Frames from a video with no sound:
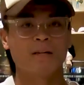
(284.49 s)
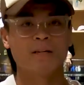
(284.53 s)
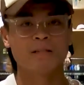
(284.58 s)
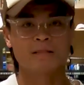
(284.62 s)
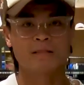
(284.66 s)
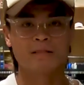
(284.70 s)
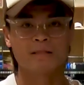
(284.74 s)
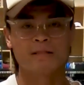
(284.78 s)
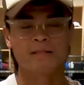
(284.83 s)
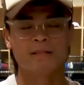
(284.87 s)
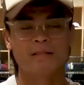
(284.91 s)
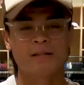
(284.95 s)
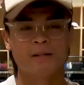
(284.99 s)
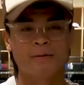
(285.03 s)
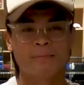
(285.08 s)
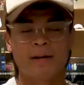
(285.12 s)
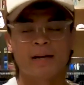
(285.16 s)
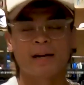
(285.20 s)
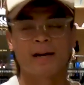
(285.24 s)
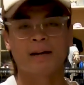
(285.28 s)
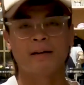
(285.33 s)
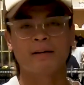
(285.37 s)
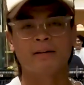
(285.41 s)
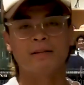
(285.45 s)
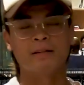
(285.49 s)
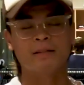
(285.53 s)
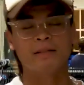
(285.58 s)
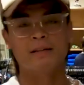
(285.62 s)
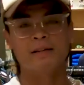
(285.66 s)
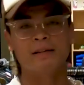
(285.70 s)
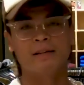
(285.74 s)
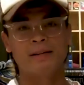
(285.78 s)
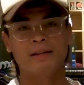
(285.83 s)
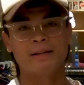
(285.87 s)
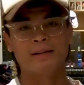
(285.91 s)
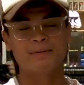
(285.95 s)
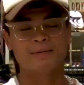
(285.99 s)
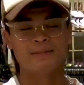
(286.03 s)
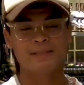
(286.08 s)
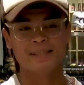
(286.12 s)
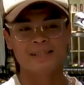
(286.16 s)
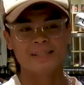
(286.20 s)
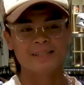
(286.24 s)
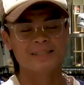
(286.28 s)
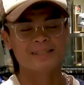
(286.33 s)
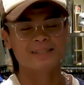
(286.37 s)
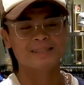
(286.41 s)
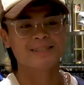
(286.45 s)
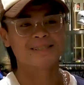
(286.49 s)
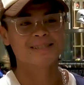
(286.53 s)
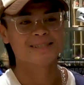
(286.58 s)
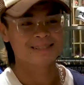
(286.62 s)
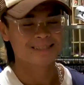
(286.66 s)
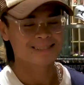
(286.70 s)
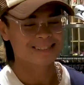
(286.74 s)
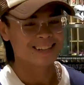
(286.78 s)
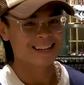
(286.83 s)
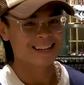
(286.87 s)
Just because yeah. um, I got good uh, teachers.